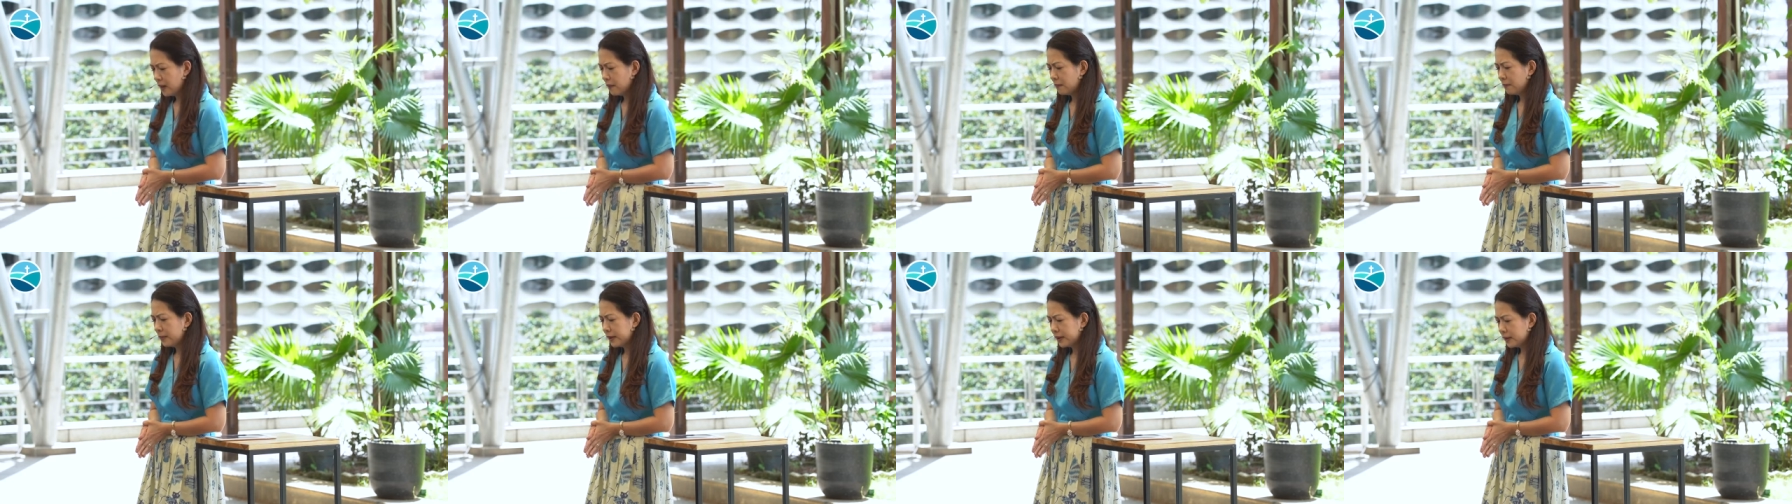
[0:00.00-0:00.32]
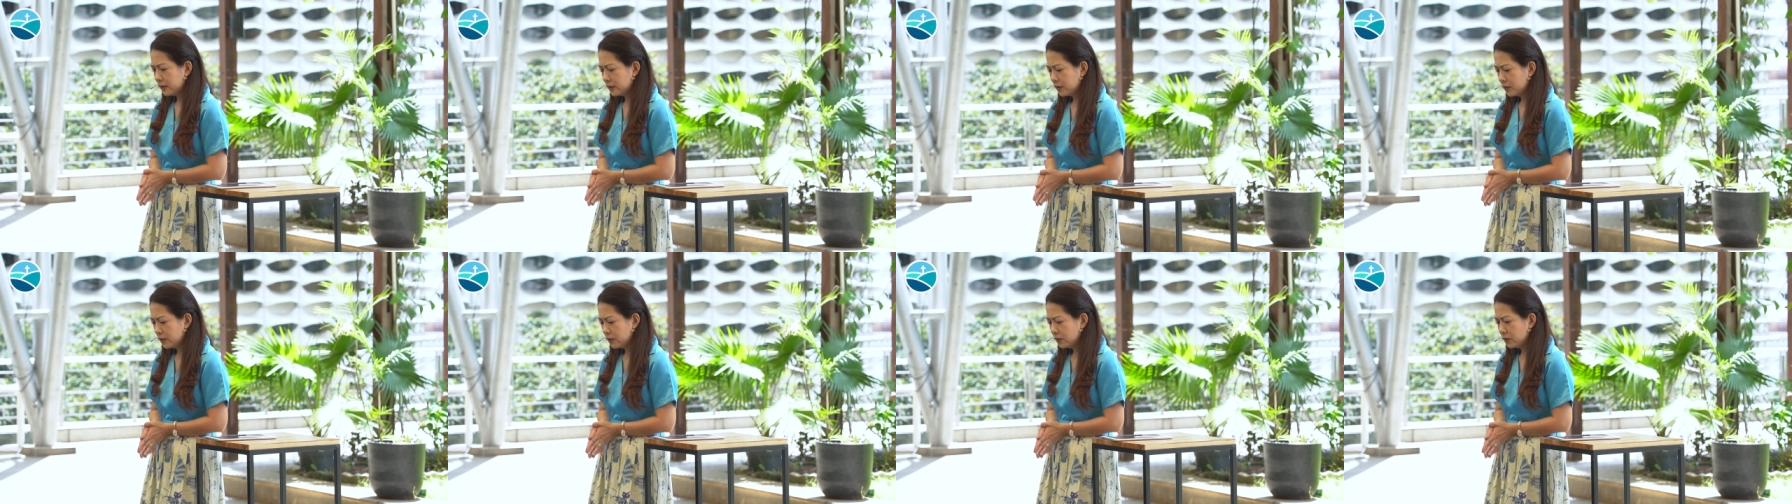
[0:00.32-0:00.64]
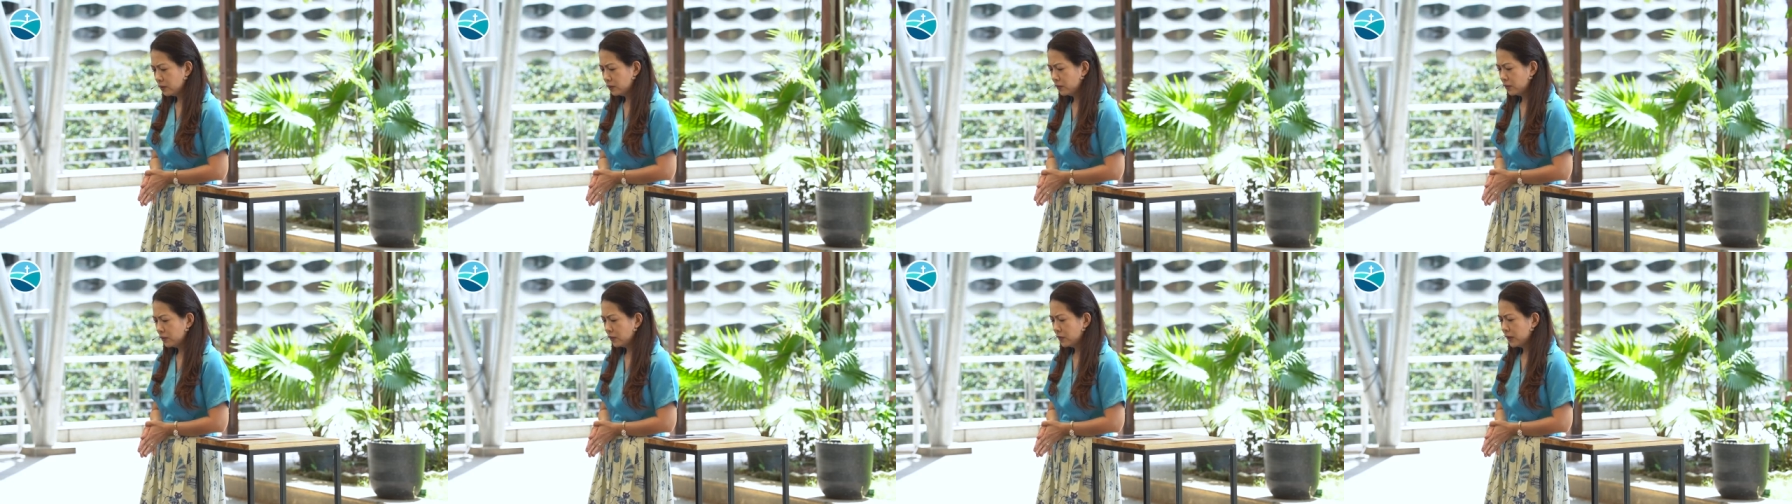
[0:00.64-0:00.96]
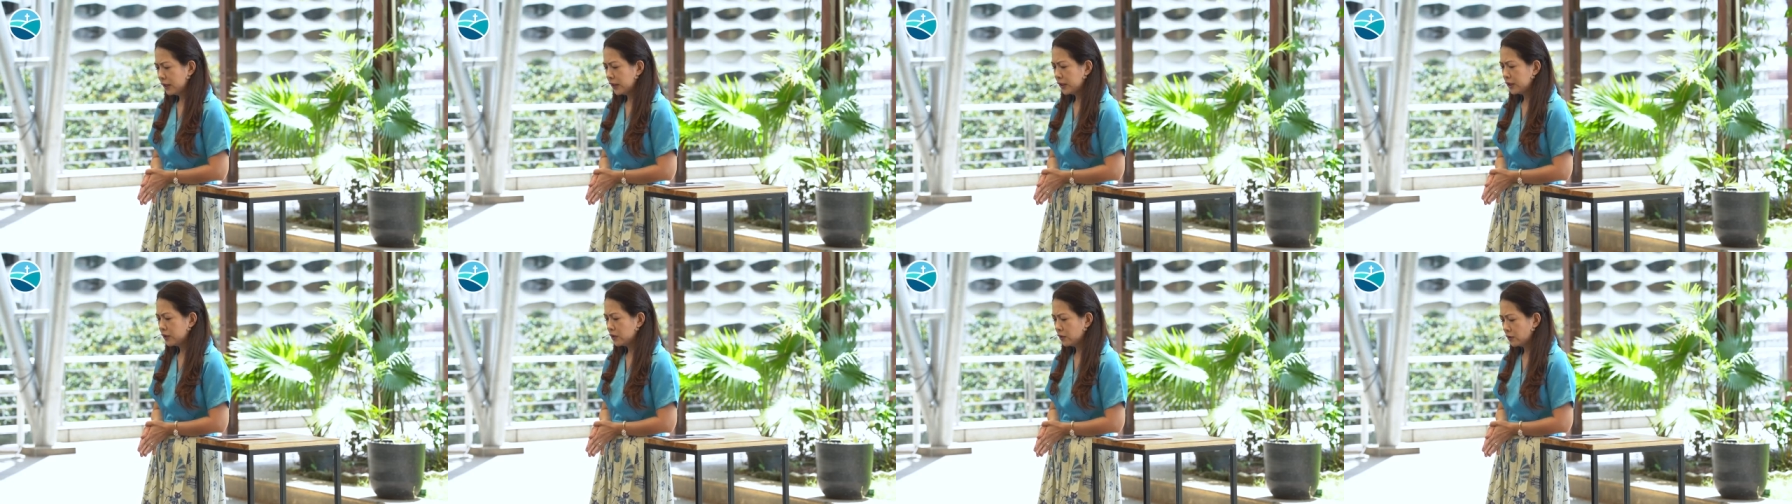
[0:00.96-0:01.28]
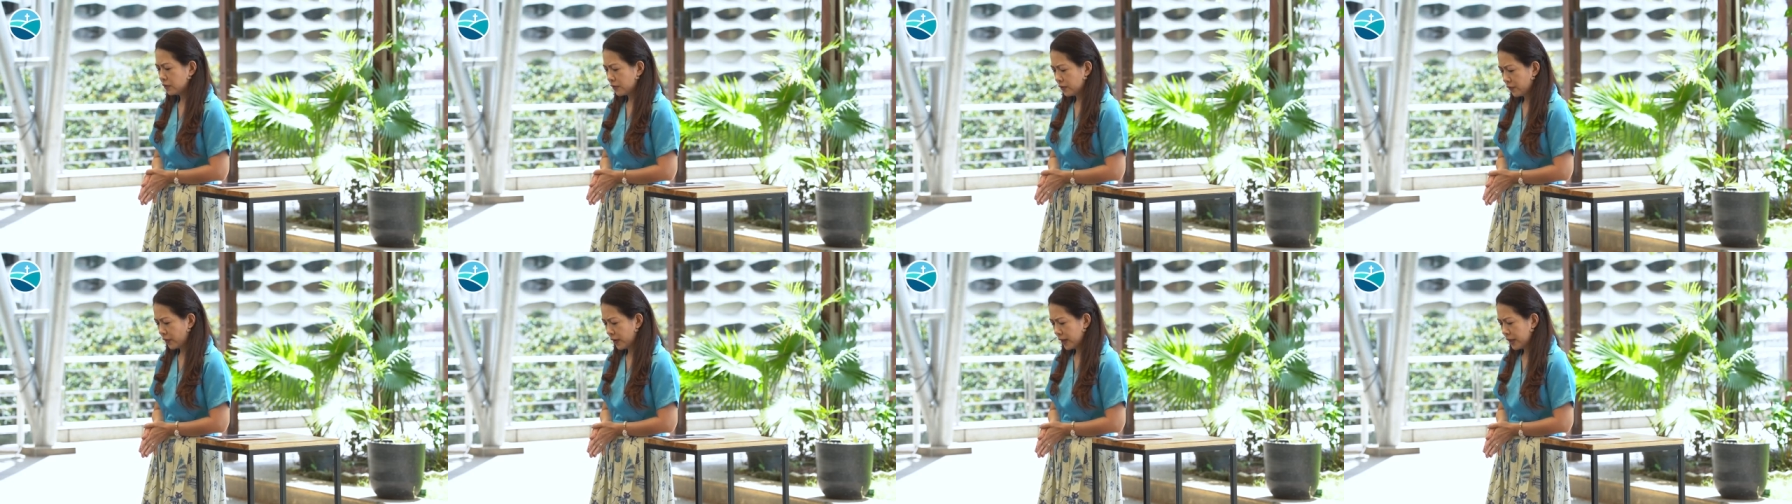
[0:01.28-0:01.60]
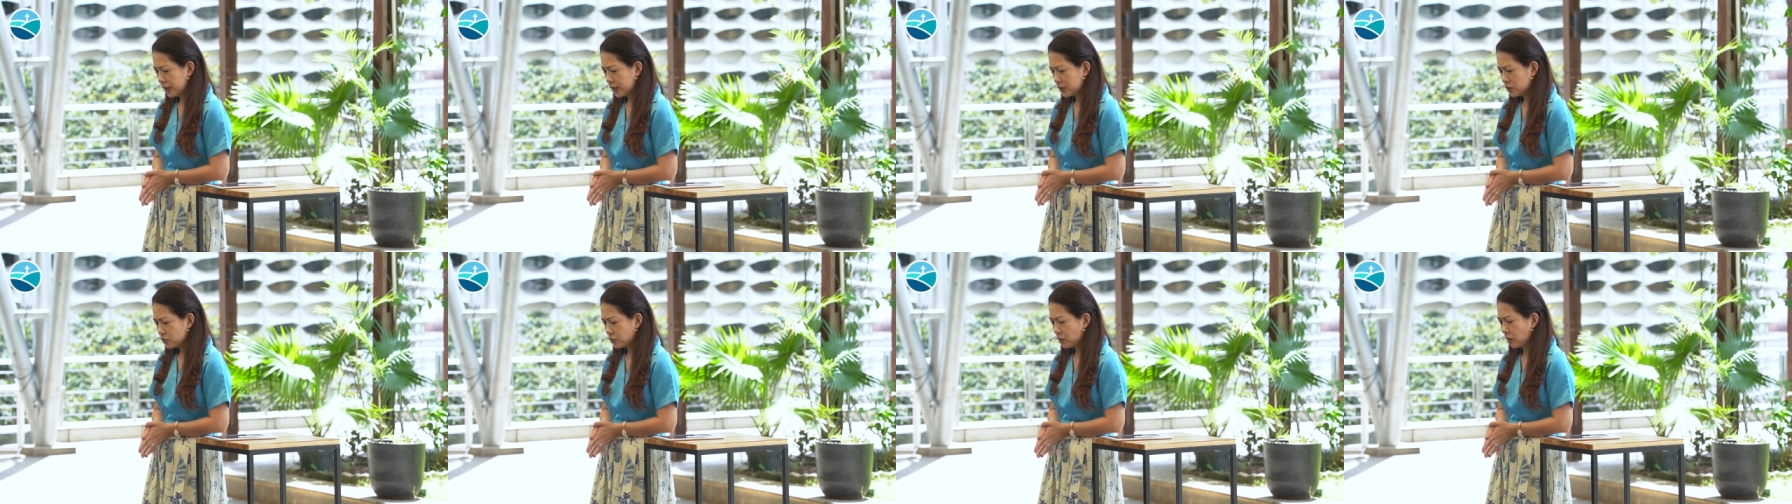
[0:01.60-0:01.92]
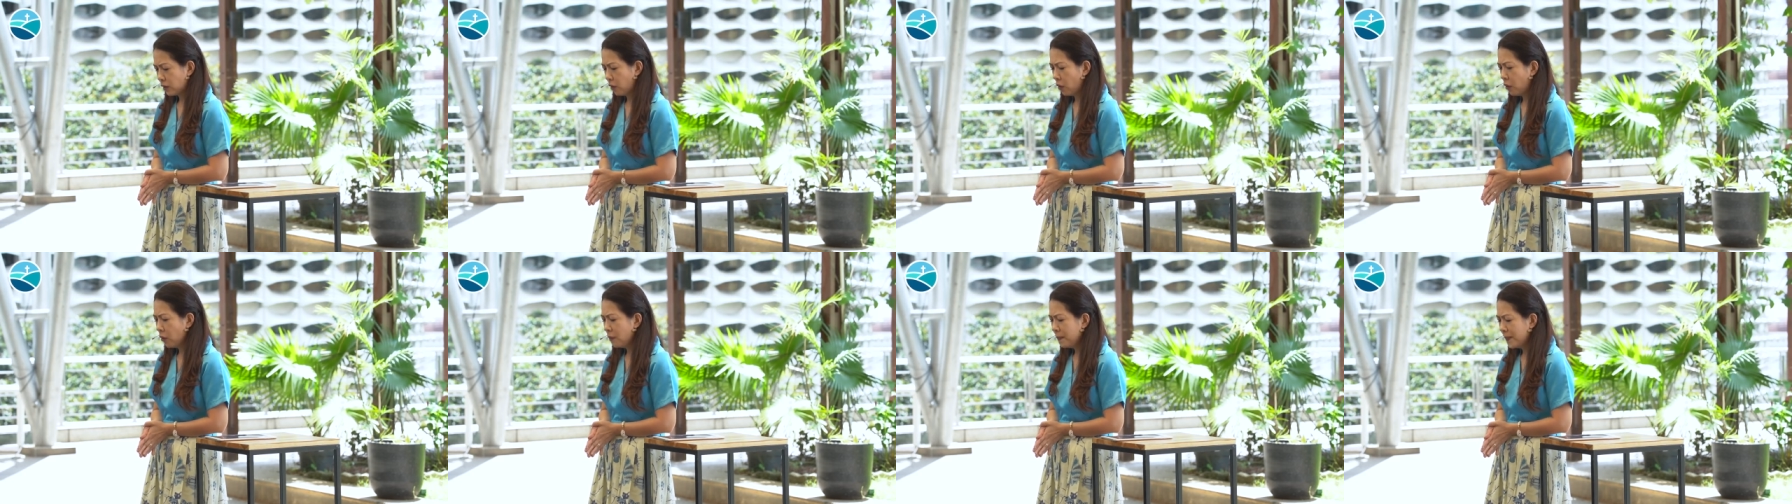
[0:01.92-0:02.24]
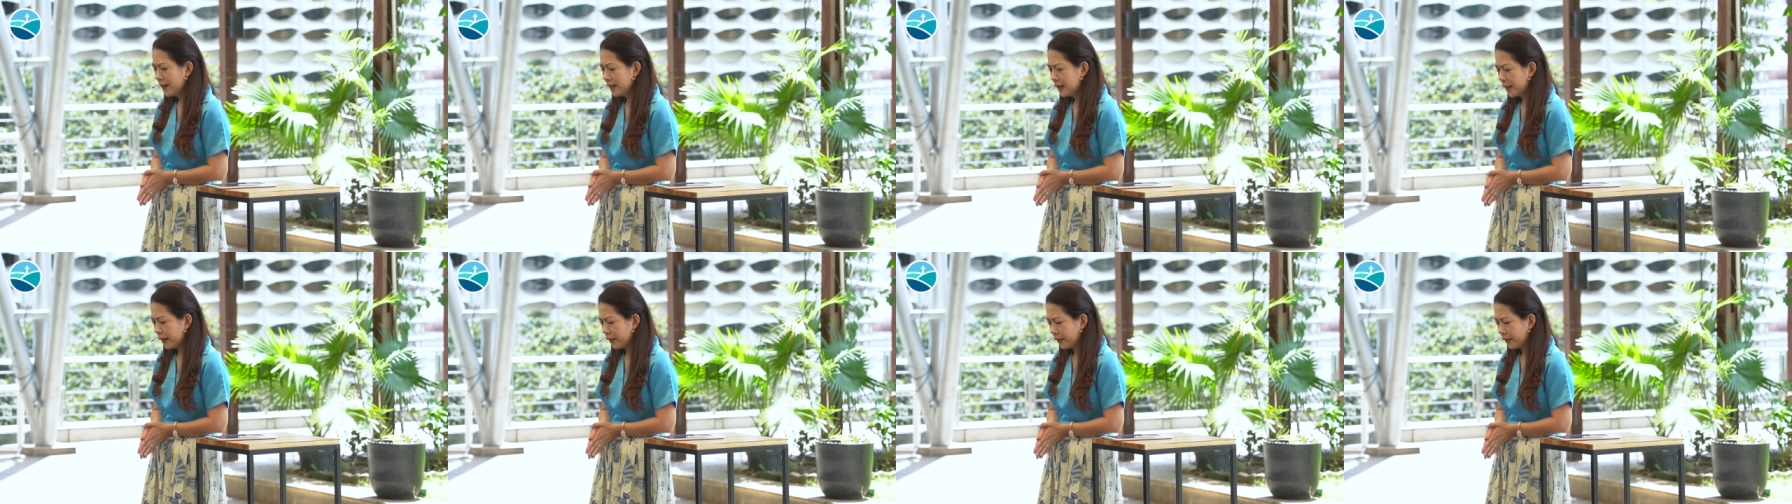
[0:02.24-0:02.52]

but you in your grace will open